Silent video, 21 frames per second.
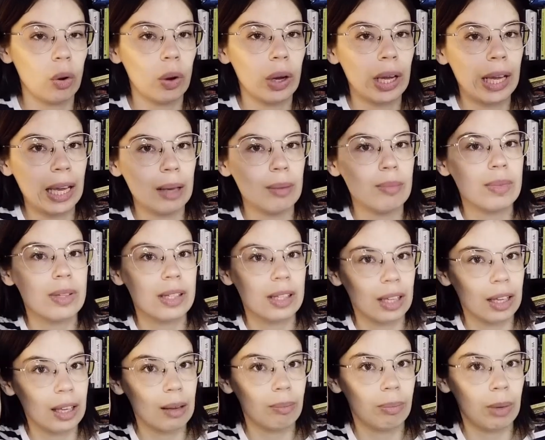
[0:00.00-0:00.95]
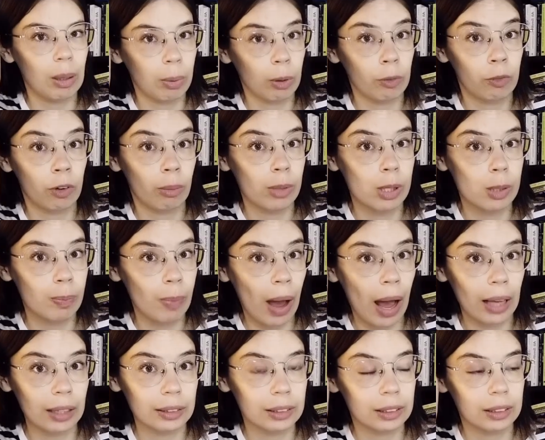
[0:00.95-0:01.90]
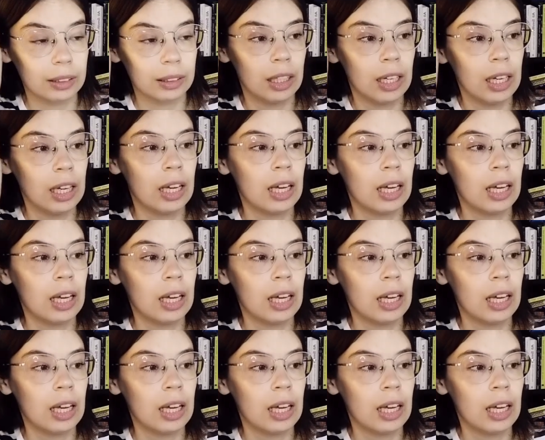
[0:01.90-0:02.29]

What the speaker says: him seeing people from his past.